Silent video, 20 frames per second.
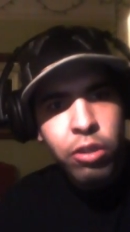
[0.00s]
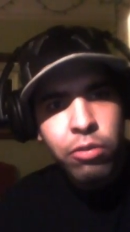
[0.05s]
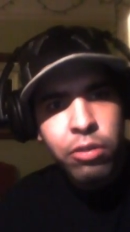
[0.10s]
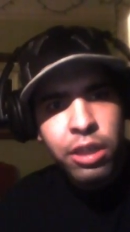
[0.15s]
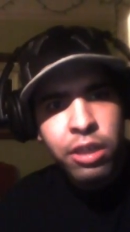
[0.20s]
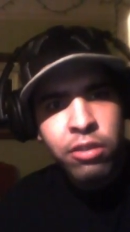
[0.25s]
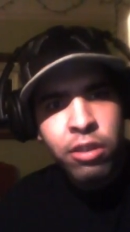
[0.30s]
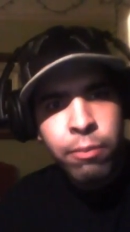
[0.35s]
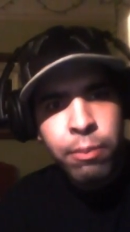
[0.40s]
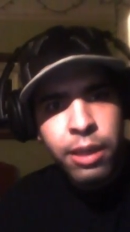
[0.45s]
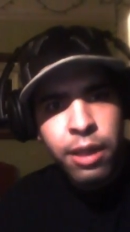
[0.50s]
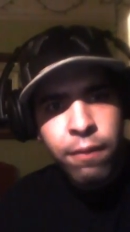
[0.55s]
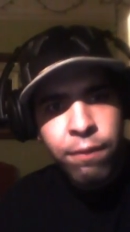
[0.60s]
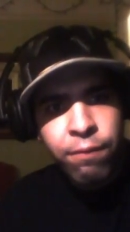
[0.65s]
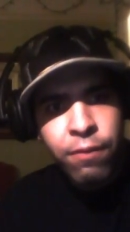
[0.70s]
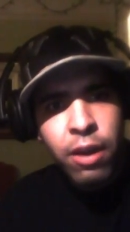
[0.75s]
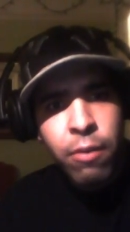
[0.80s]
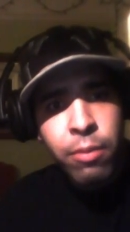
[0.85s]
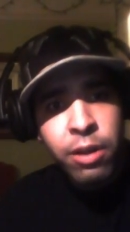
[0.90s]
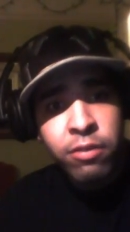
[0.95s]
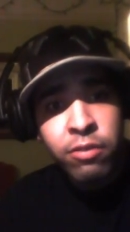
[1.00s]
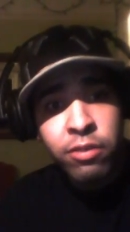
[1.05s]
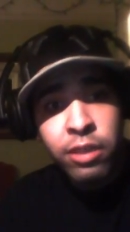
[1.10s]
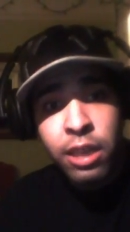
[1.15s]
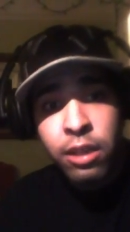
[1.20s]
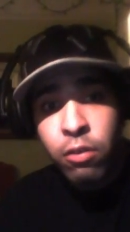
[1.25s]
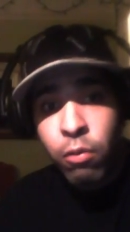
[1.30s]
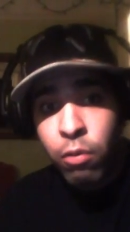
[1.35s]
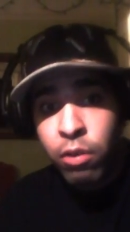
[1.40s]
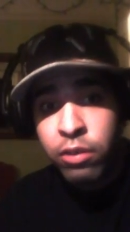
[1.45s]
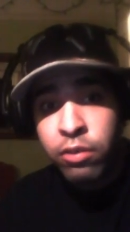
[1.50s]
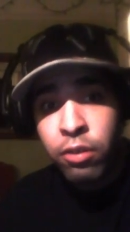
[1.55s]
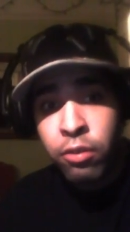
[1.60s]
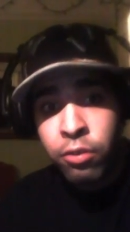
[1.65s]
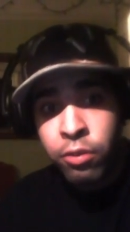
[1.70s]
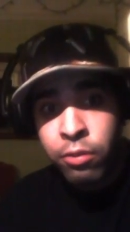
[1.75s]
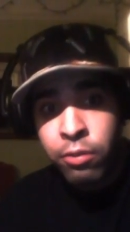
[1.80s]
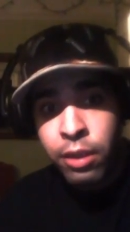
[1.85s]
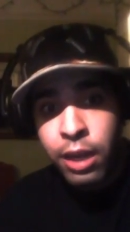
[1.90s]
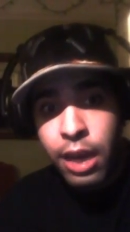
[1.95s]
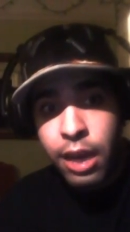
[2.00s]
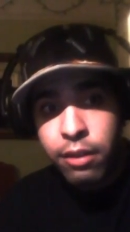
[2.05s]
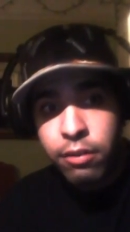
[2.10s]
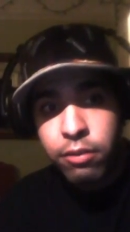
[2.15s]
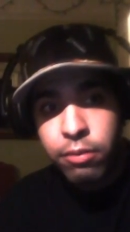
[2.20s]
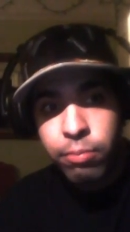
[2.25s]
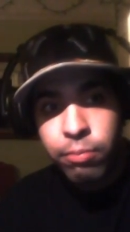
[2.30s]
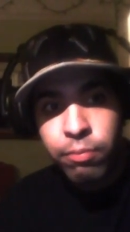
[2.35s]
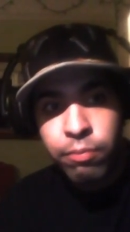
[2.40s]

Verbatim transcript: need to be a feminist in order to do that?